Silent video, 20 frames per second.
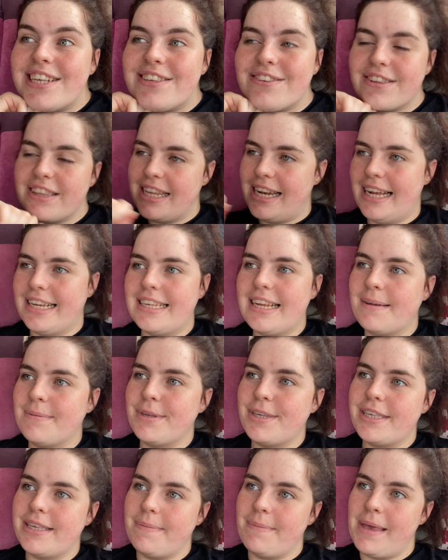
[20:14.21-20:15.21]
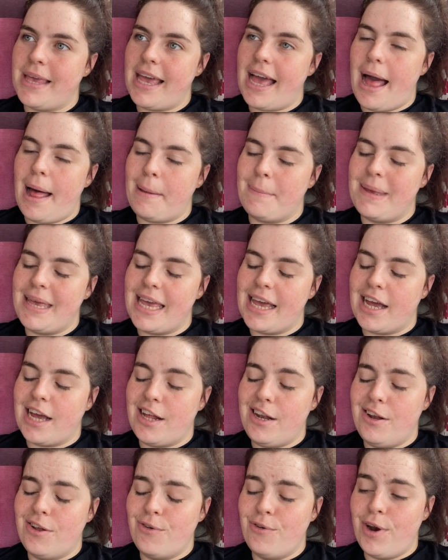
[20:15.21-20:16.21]
So the next time you see me, I'll be a
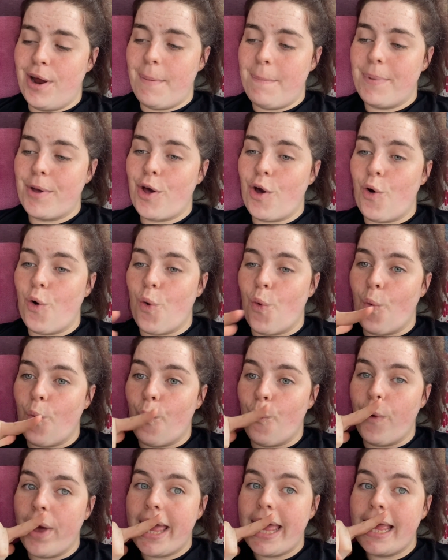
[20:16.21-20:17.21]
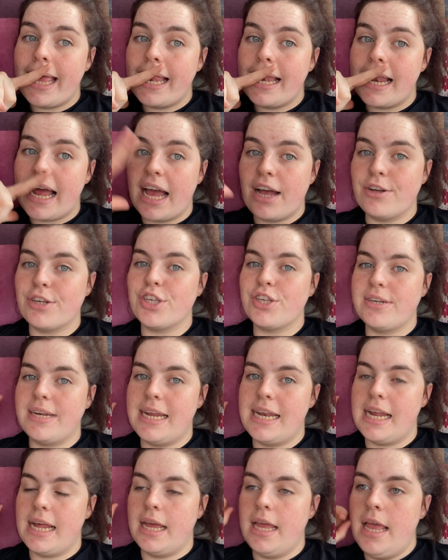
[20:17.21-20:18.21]
load up queen. I also need
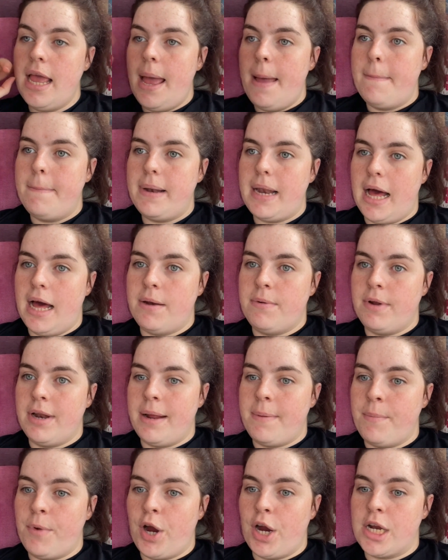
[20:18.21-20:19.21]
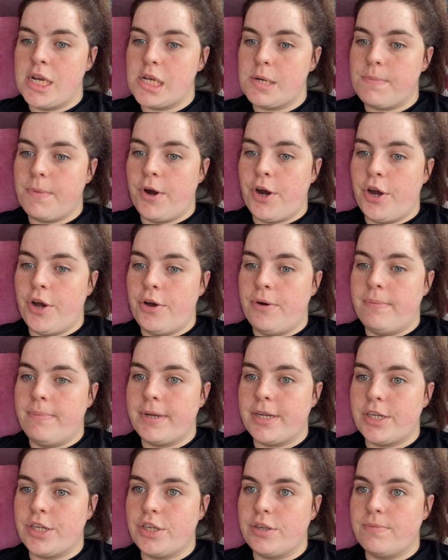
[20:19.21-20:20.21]
to plan what I'm wearing tomorrow
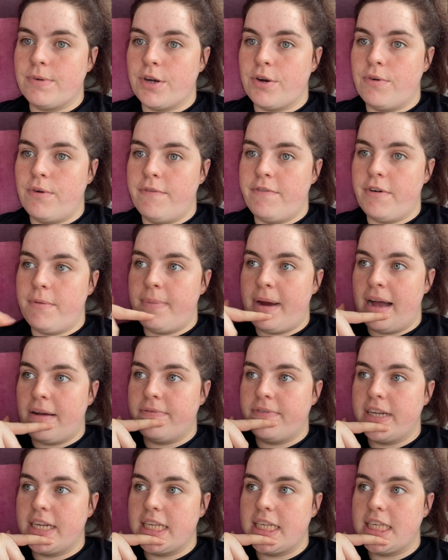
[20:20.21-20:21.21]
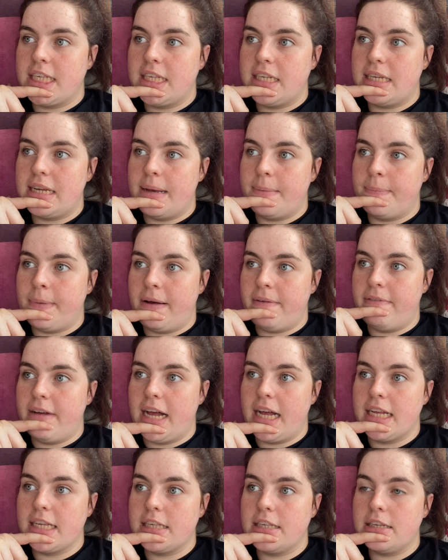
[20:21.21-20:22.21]
because we're going for breakfast in
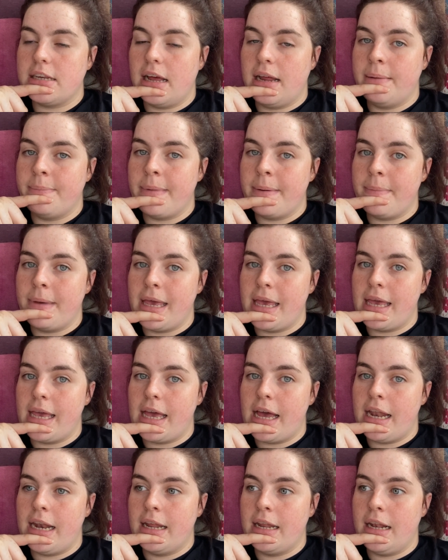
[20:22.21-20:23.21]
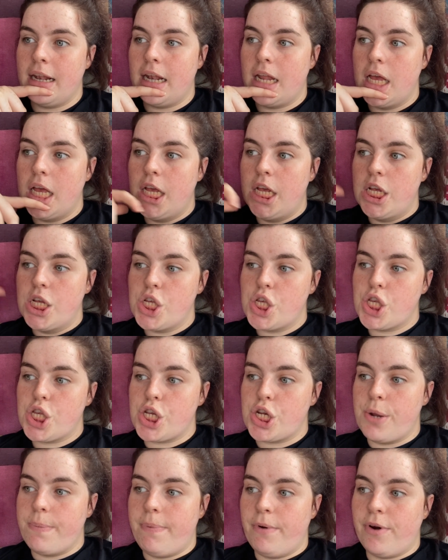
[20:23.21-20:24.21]
Belfast and maybe a little
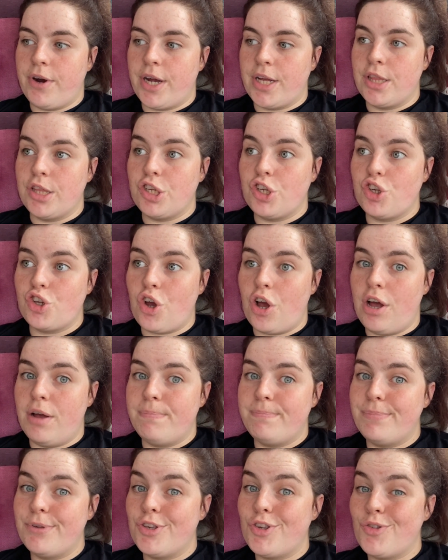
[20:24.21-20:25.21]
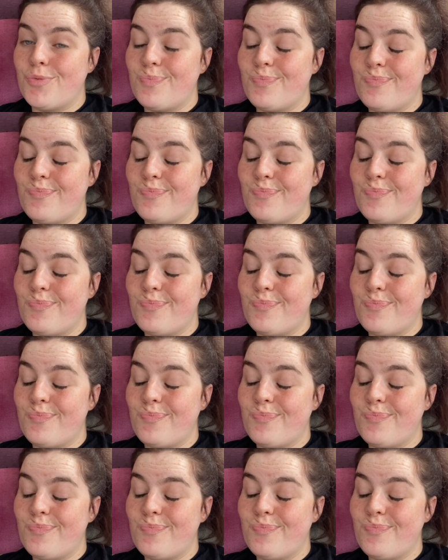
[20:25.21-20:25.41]
snipper around the shops.